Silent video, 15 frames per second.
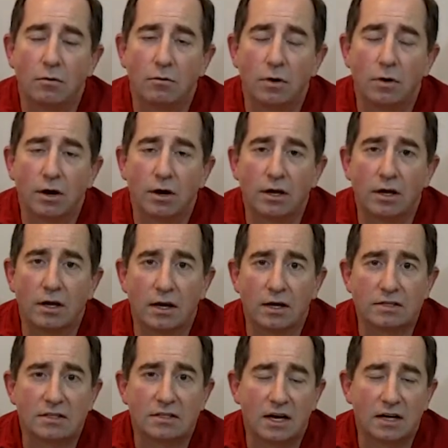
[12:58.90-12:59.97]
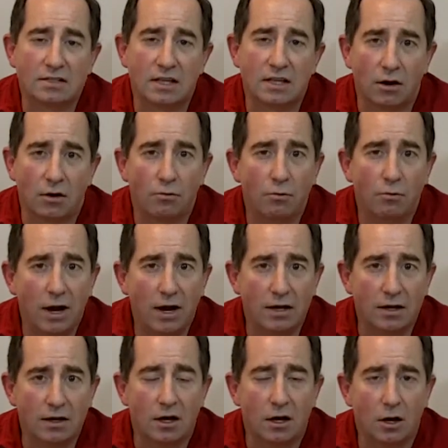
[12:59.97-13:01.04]
wearing uh, socks that are
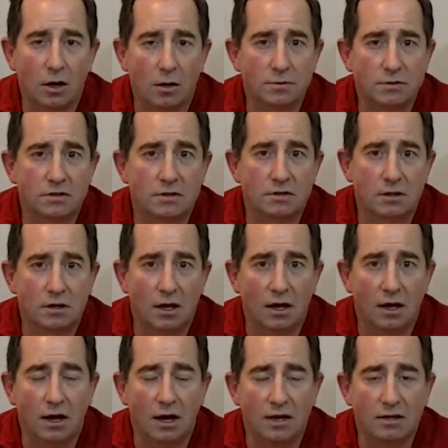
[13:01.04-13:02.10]
white helps uh,